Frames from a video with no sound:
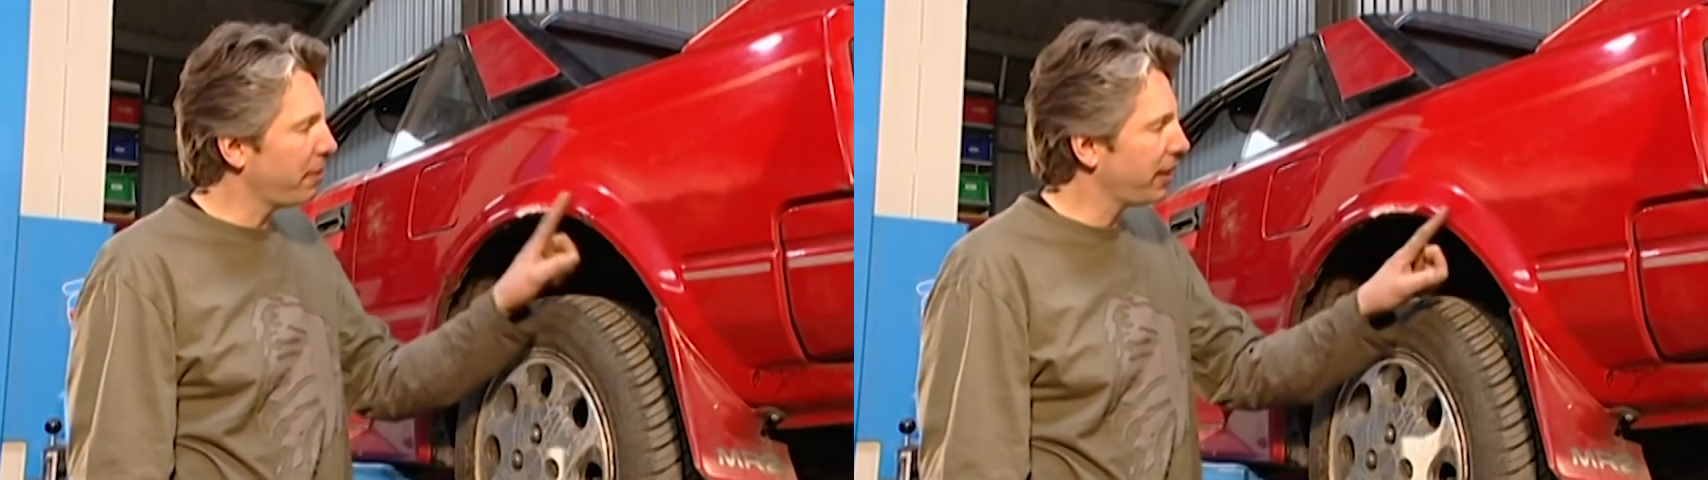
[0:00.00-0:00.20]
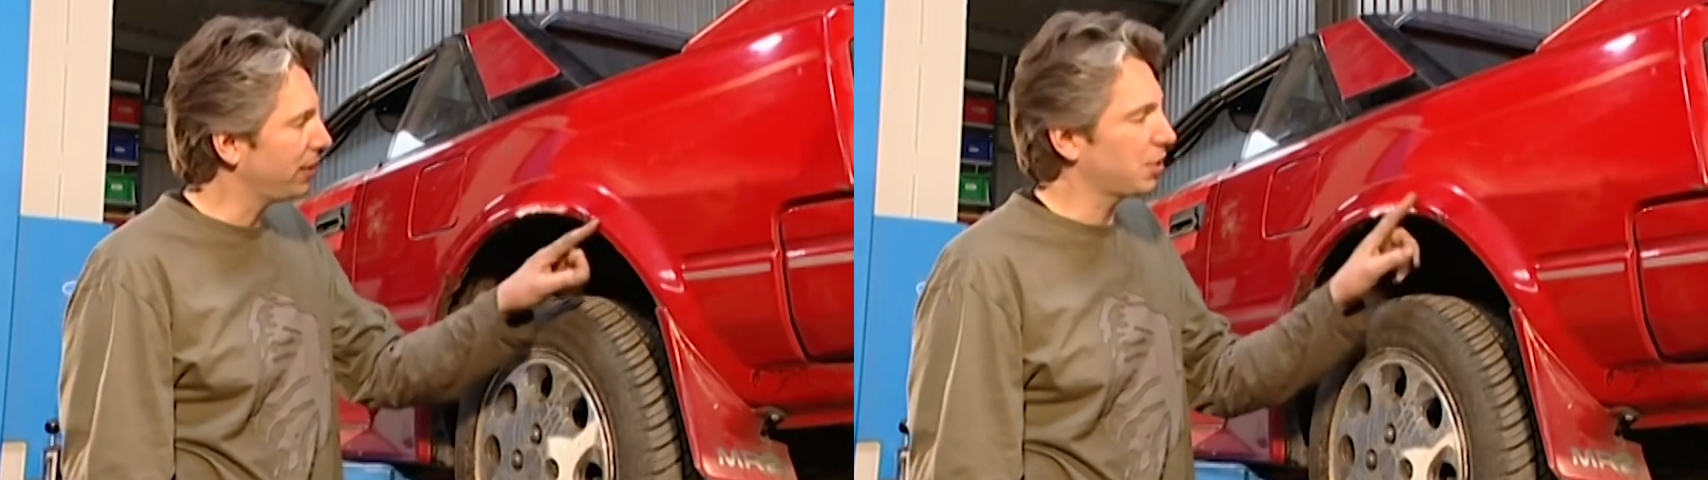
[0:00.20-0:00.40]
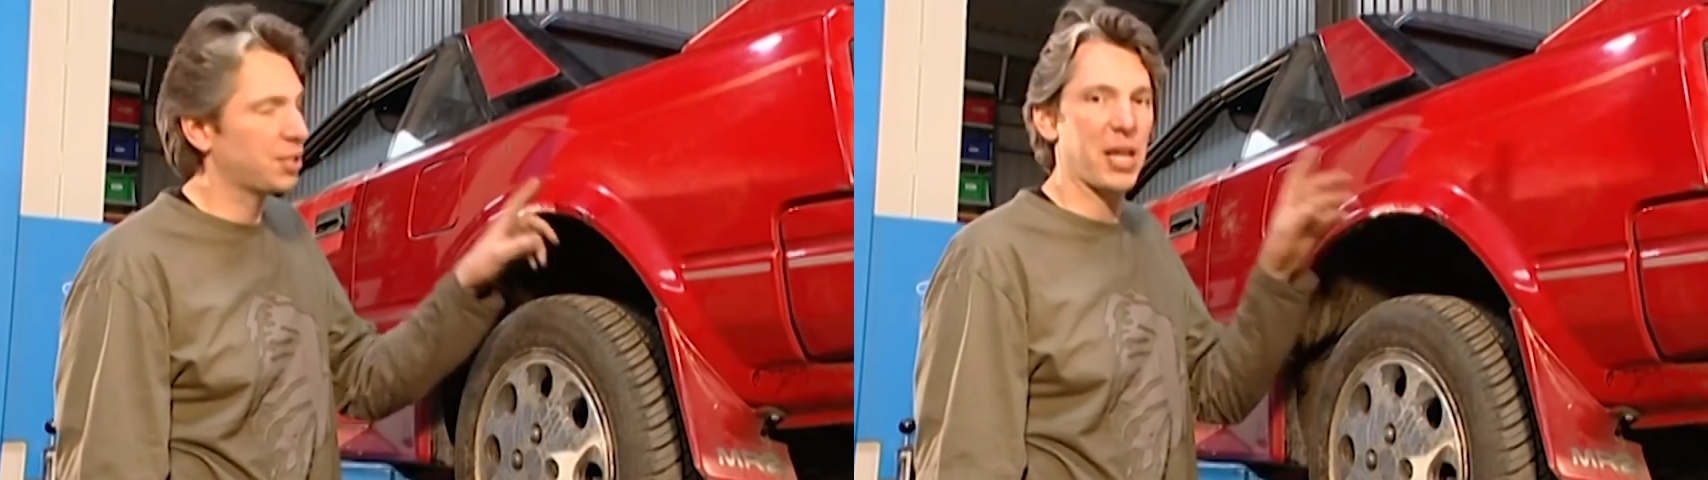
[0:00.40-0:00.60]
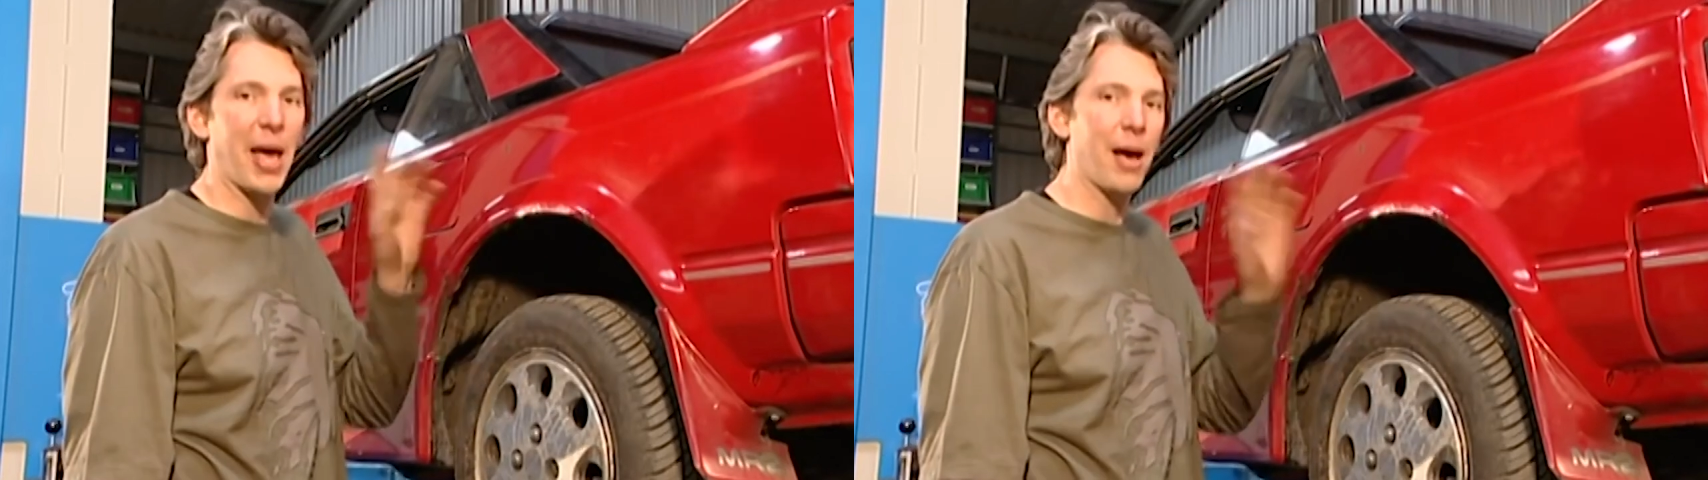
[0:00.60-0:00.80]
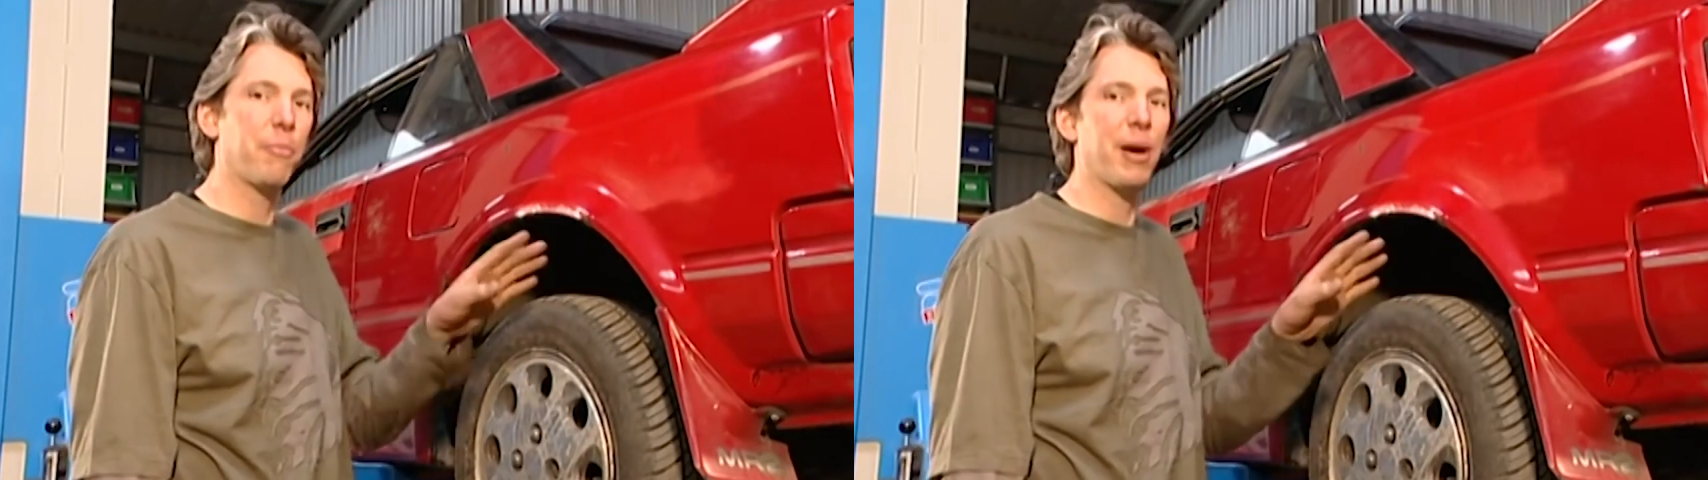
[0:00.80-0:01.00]
the metal to see
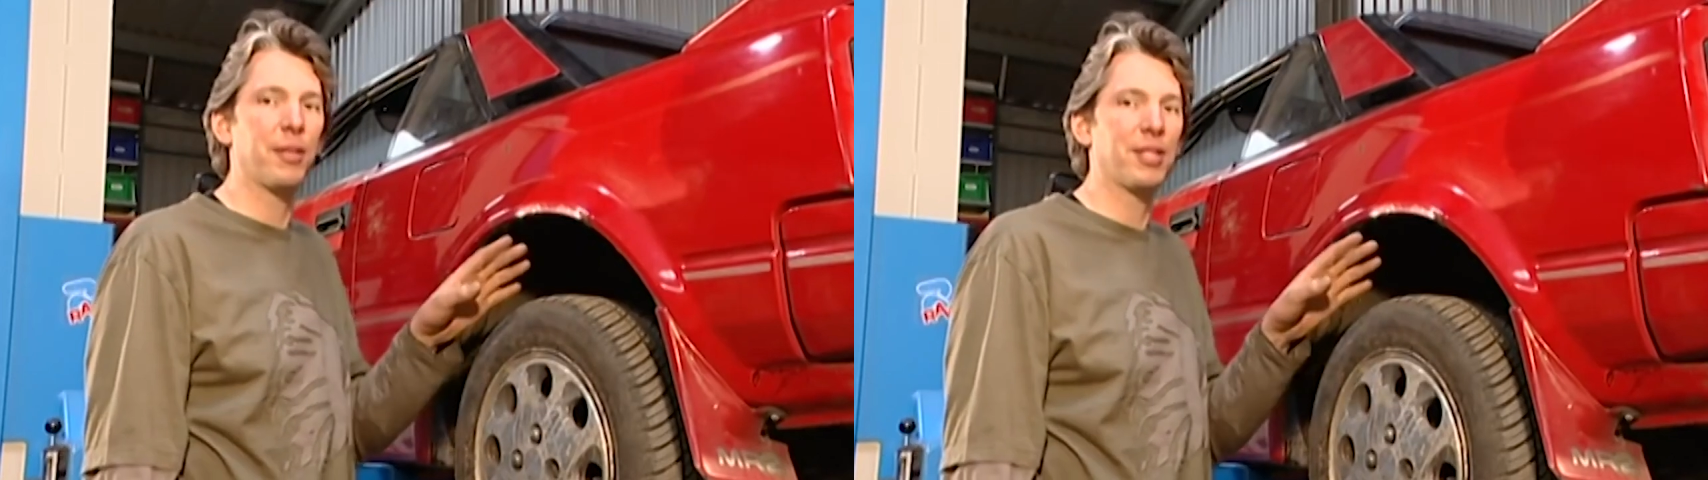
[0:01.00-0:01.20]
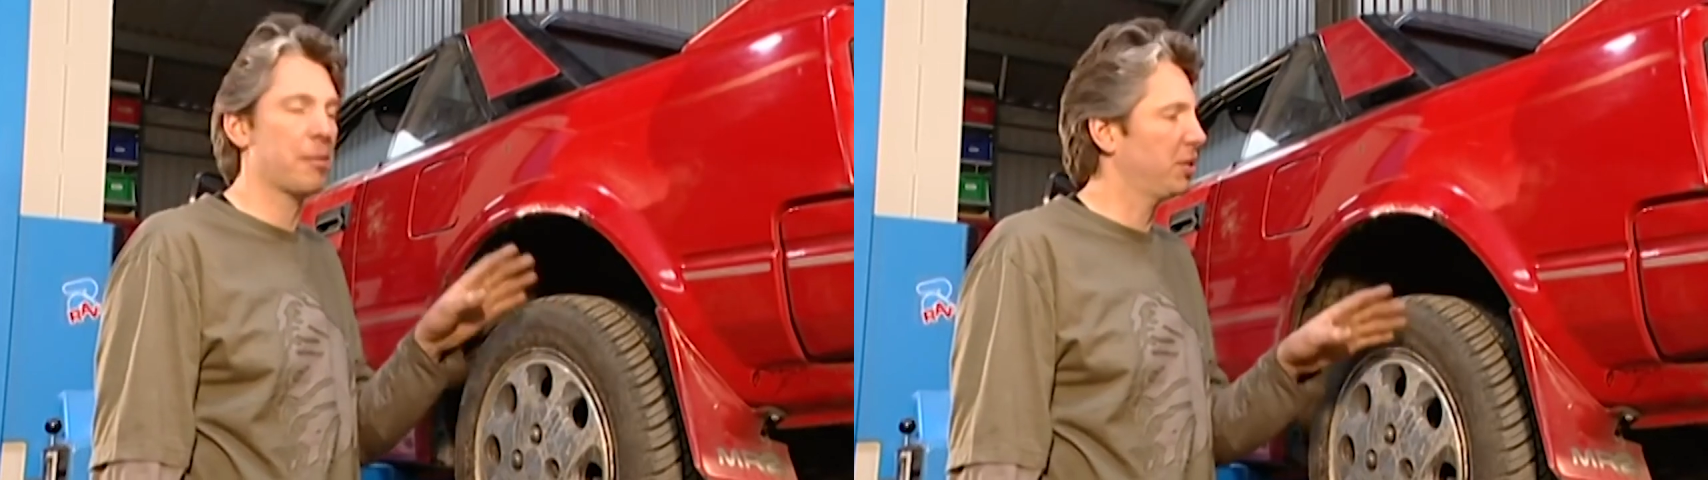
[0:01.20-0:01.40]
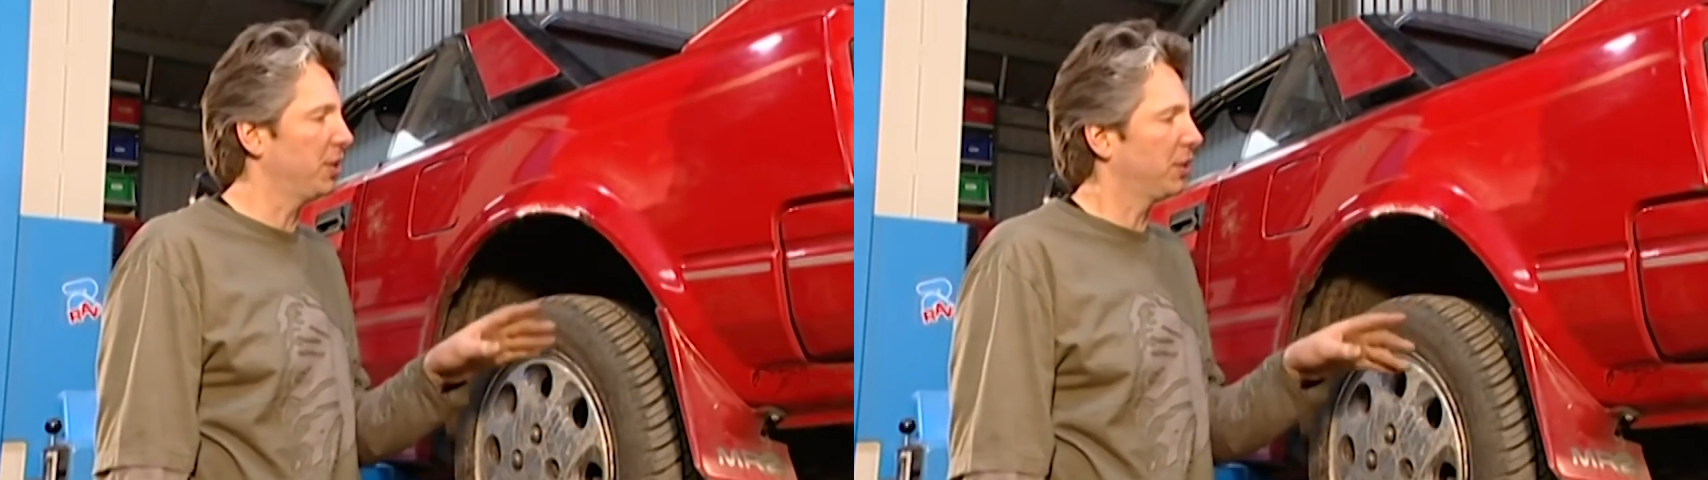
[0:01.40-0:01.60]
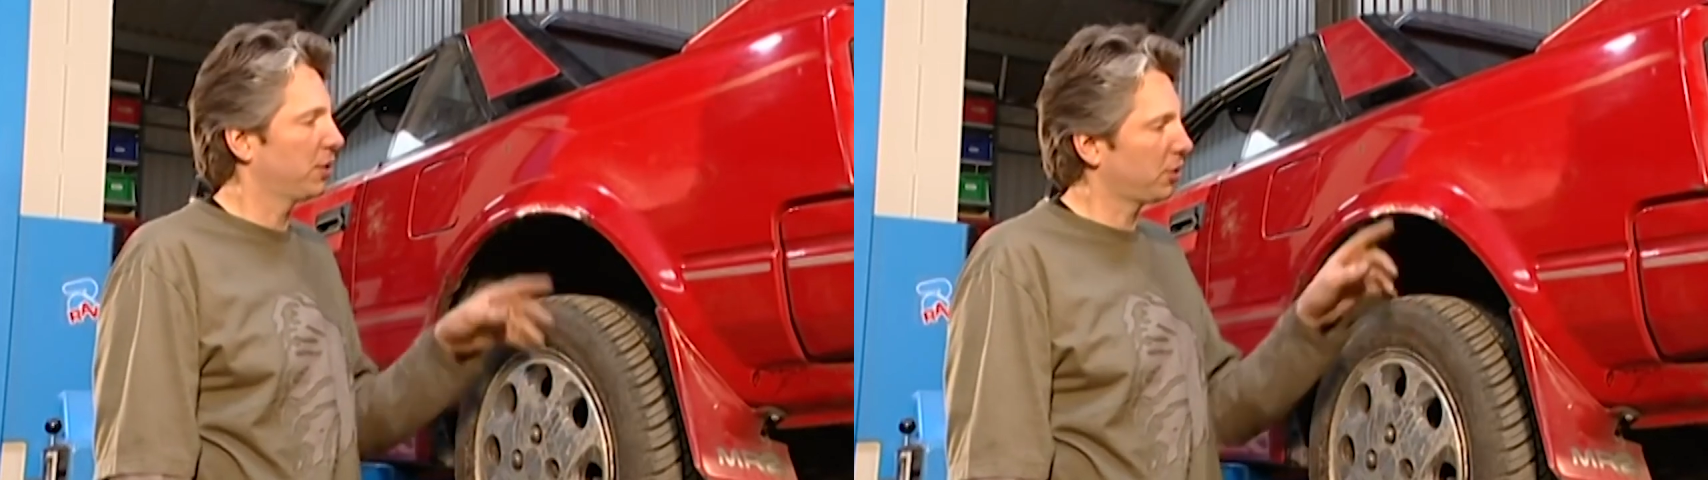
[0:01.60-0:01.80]
how bad the damage is.